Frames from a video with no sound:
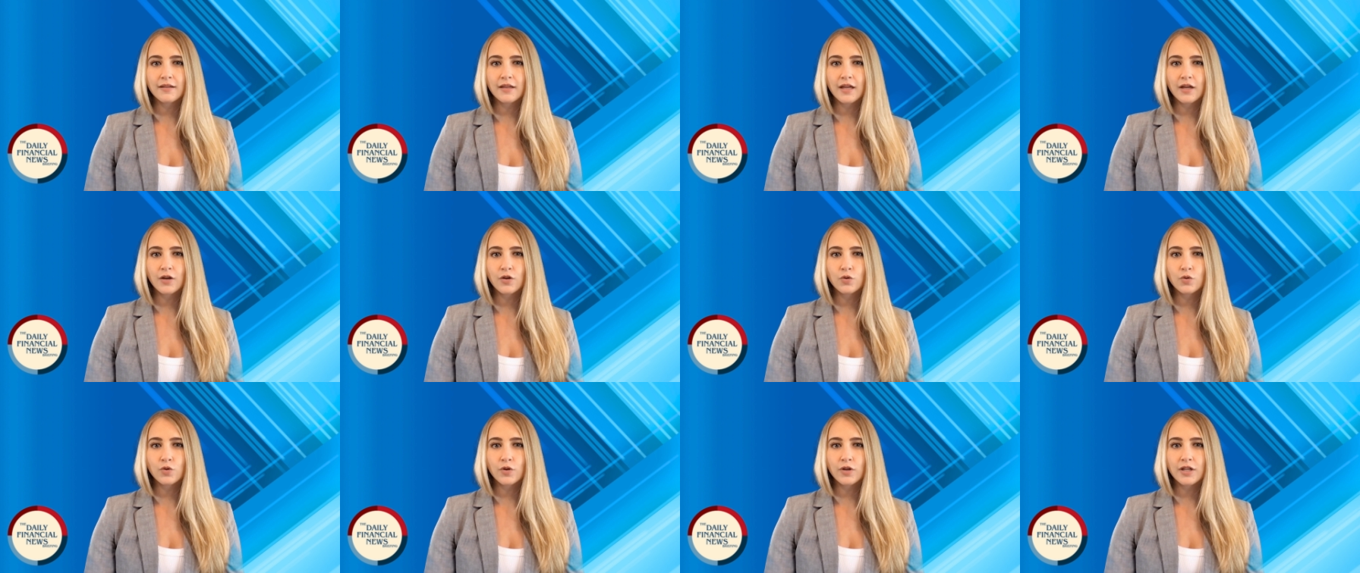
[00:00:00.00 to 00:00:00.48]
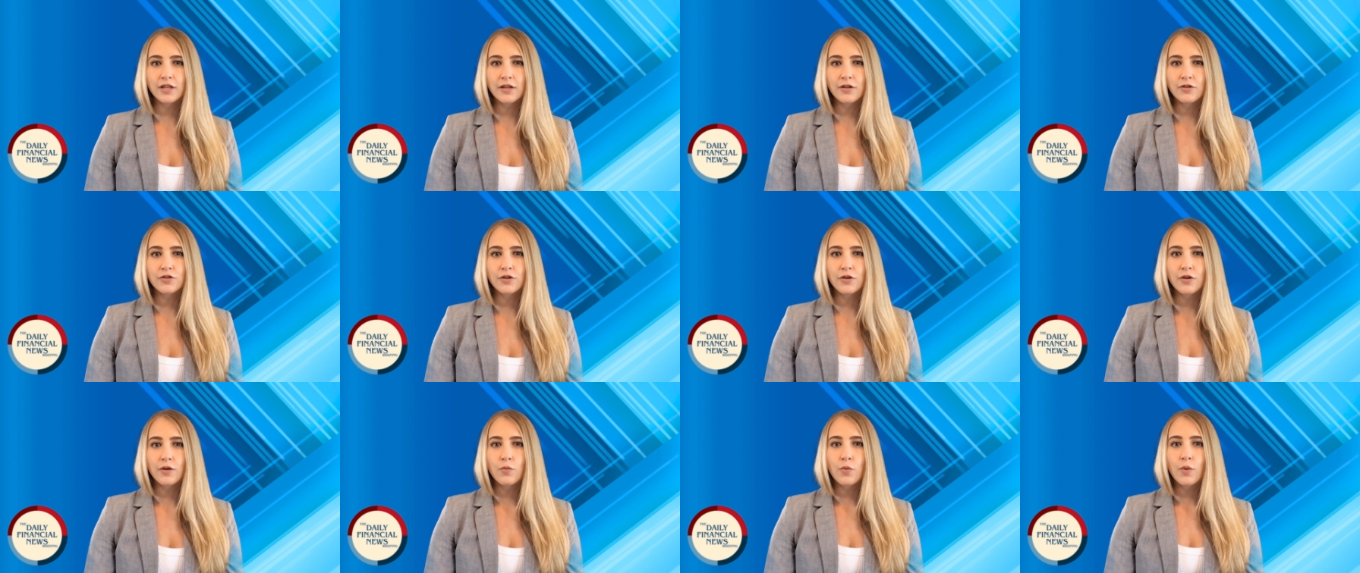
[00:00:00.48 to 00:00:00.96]
According
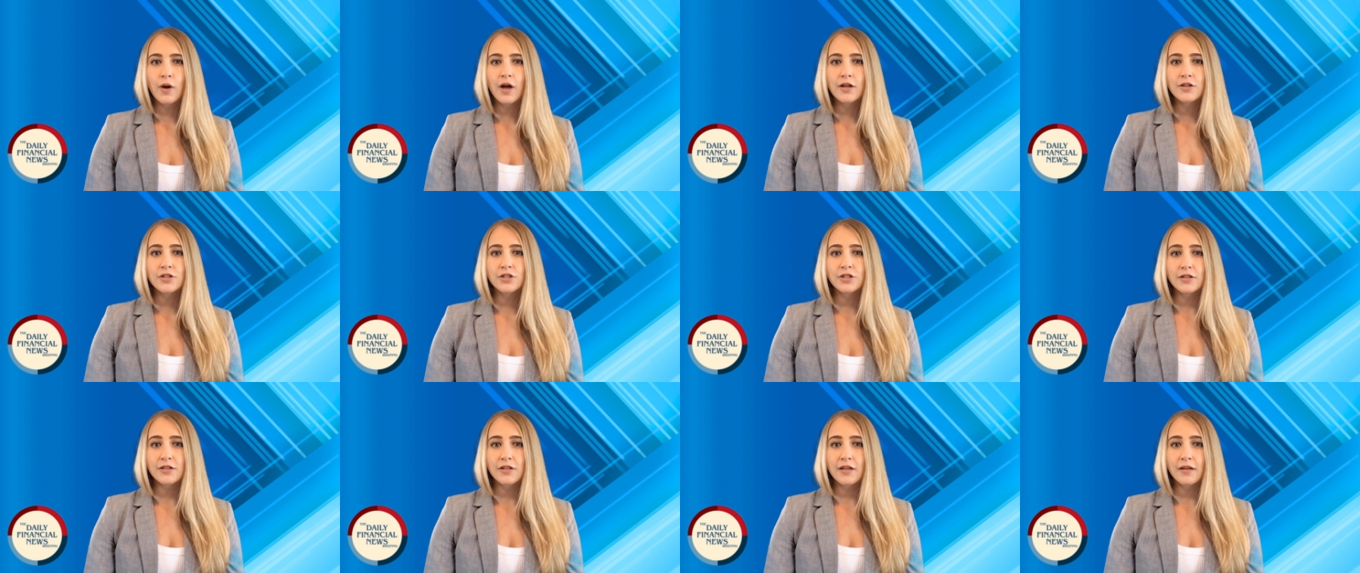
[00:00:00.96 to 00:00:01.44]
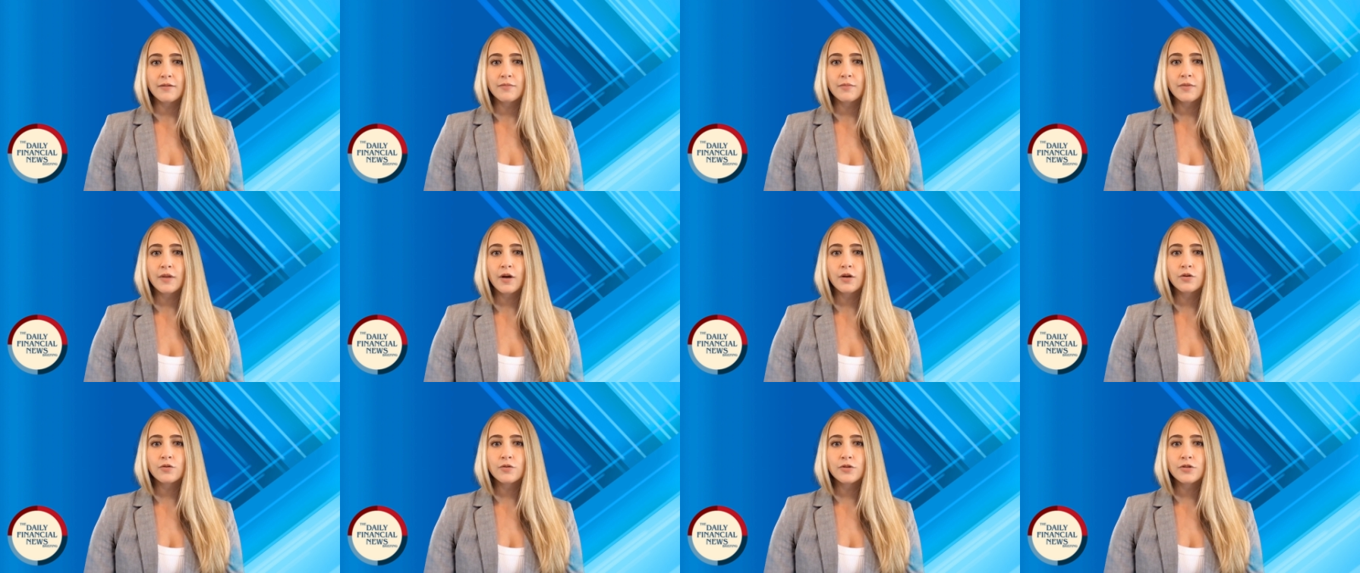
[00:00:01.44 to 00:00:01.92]
to the Washington
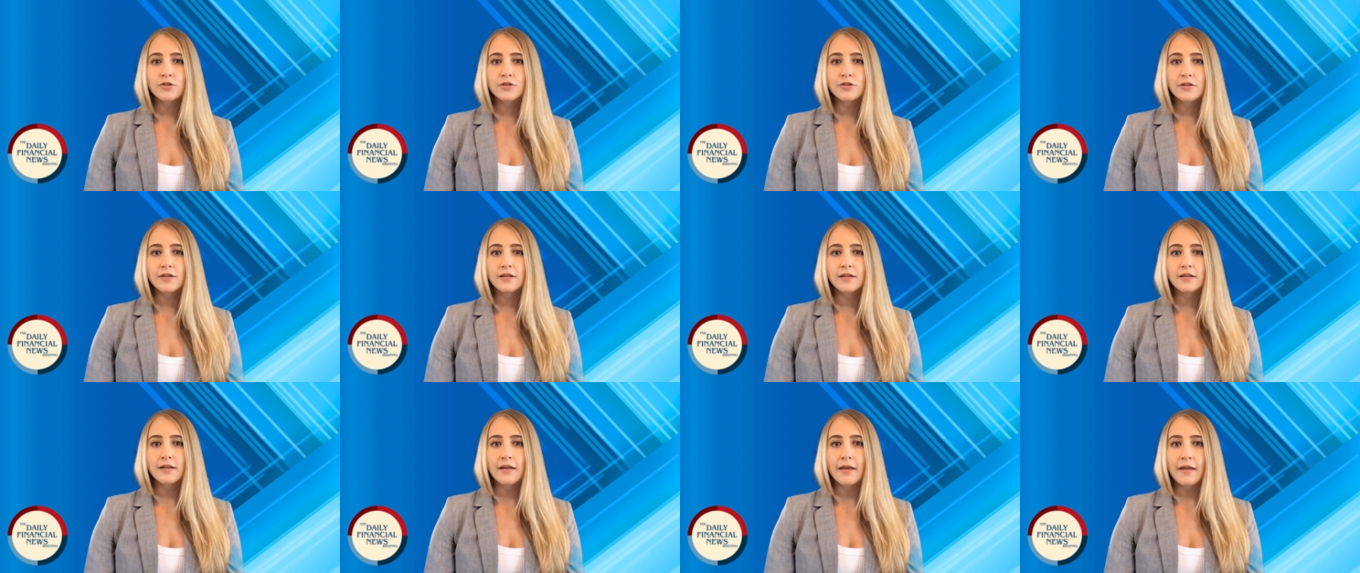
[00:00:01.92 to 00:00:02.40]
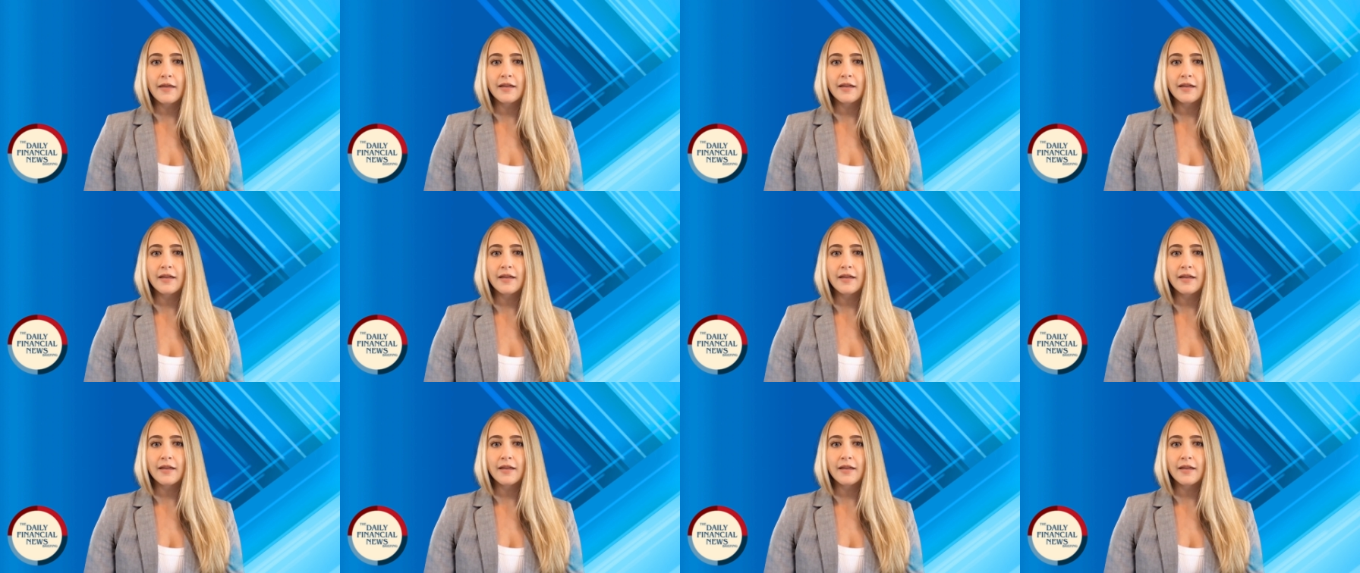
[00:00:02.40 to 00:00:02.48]
Post,